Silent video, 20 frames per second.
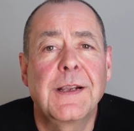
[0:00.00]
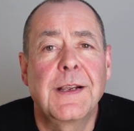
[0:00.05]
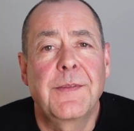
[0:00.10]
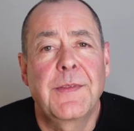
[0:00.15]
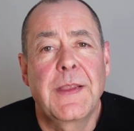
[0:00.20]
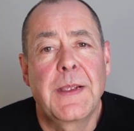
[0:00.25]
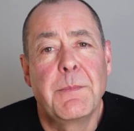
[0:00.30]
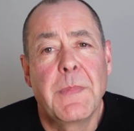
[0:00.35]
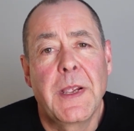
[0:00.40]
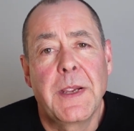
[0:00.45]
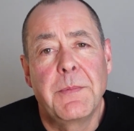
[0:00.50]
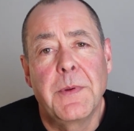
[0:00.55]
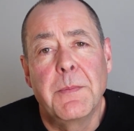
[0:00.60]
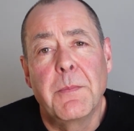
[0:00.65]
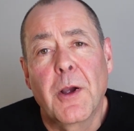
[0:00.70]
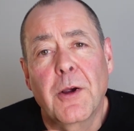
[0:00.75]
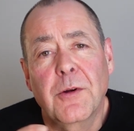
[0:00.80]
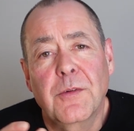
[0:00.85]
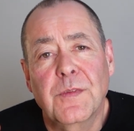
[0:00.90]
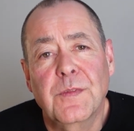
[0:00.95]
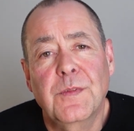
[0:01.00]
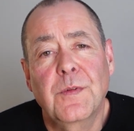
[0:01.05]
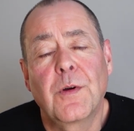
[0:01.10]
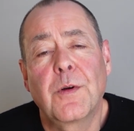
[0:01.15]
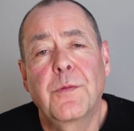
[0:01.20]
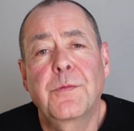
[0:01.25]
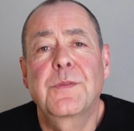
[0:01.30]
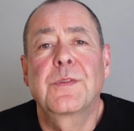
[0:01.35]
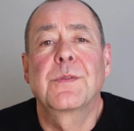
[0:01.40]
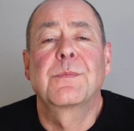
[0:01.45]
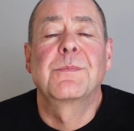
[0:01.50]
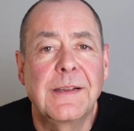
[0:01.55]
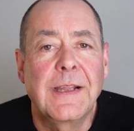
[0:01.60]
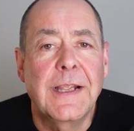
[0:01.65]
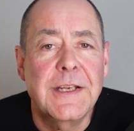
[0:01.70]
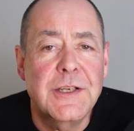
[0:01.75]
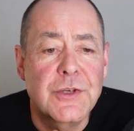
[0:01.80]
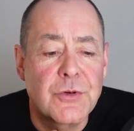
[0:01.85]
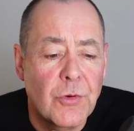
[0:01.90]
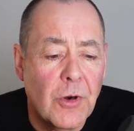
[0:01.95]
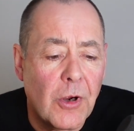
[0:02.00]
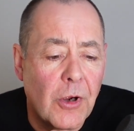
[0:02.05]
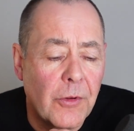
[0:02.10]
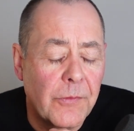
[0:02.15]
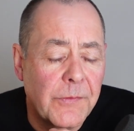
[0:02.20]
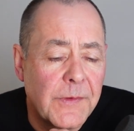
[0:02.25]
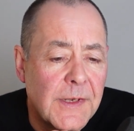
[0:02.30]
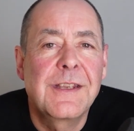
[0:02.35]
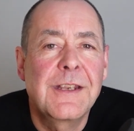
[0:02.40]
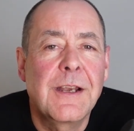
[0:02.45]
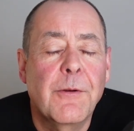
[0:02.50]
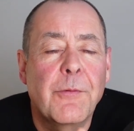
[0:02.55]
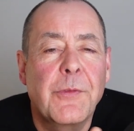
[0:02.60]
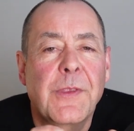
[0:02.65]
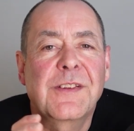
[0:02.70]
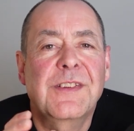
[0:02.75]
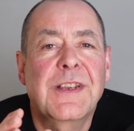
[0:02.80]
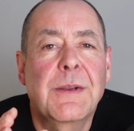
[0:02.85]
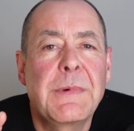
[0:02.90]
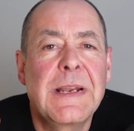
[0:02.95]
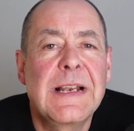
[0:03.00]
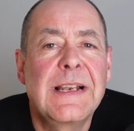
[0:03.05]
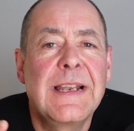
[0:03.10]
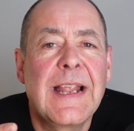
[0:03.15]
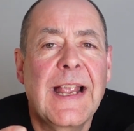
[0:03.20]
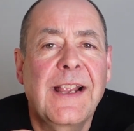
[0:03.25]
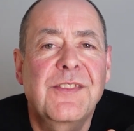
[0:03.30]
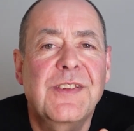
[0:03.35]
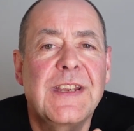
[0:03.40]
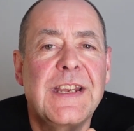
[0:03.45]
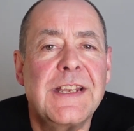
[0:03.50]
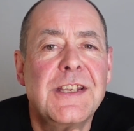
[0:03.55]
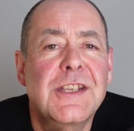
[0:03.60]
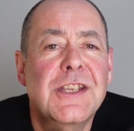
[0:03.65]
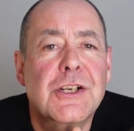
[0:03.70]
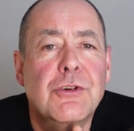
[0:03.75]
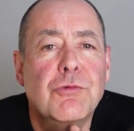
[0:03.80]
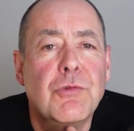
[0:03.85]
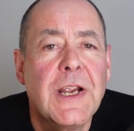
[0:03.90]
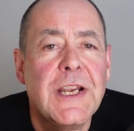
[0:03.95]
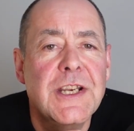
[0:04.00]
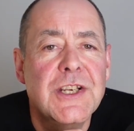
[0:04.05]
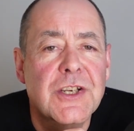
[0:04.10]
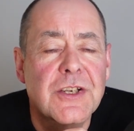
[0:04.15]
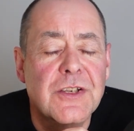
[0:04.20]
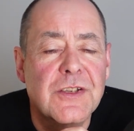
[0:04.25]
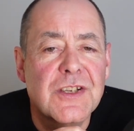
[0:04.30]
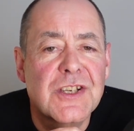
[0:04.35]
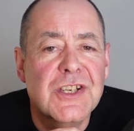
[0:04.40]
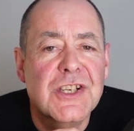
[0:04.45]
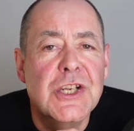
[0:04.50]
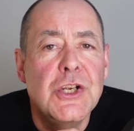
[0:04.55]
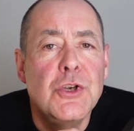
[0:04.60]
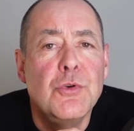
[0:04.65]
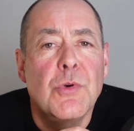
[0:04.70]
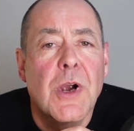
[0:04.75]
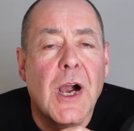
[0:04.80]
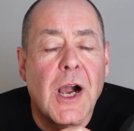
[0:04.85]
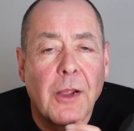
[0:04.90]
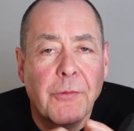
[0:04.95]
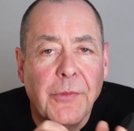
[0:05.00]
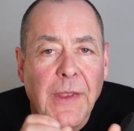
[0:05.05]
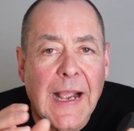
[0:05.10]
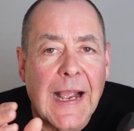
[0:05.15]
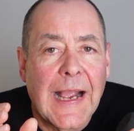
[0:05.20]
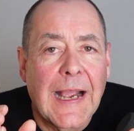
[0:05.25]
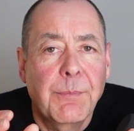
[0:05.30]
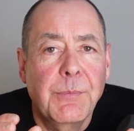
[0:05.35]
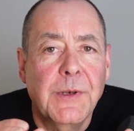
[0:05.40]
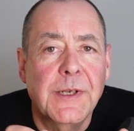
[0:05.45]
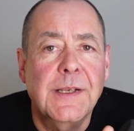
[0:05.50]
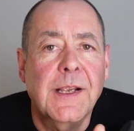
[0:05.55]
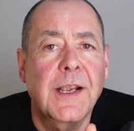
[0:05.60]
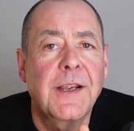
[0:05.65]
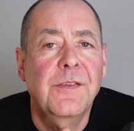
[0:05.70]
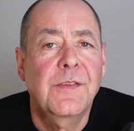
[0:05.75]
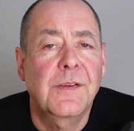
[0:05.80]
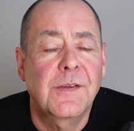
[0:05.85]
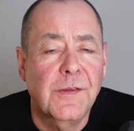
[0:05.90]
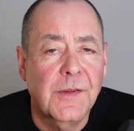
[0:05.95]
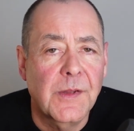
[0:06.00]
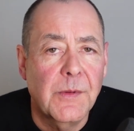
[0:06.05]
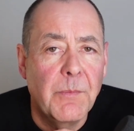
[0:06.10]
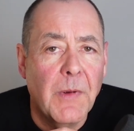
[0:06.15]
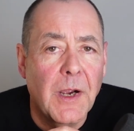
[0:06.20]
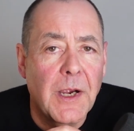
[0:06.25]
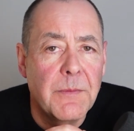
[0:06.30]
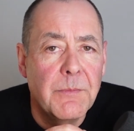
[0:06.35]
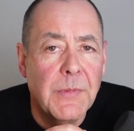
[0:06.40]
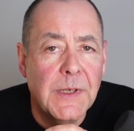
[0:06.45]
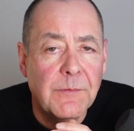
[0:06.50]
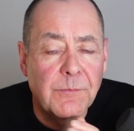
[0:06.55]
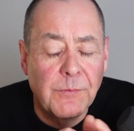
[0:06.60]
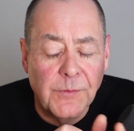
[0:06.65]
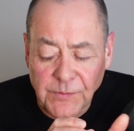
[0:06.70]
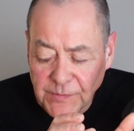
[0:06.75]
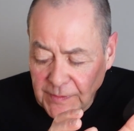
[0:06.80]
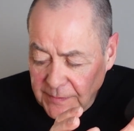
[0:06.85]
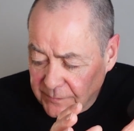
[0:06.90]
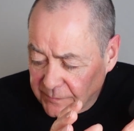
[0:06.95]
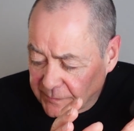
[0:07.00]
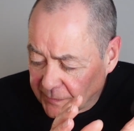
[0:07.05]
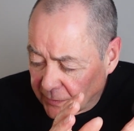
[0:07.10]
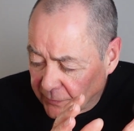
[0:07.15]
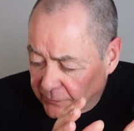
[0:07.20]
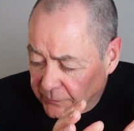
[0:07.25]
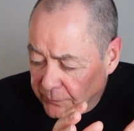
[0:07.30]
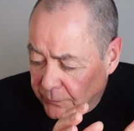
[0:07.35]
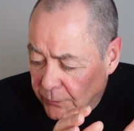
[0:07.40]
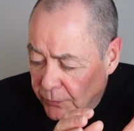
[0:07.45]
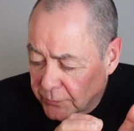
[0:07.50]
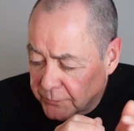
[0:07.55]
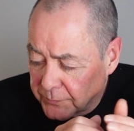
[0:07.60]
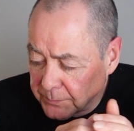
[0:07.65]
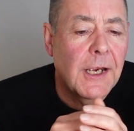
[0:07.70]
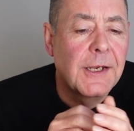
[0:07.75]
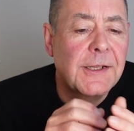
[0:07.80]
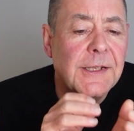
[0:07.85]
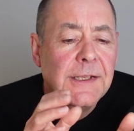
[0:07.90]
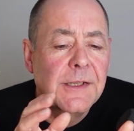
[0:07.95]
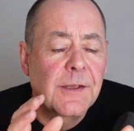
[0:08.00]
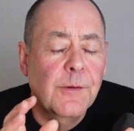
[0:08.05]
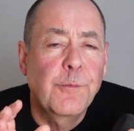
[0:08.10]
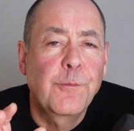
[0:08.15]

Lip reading: and then maybe Microsoft later on. You know, there's going to be less integrations to other applications than there might be for, say, Salesforce. I think the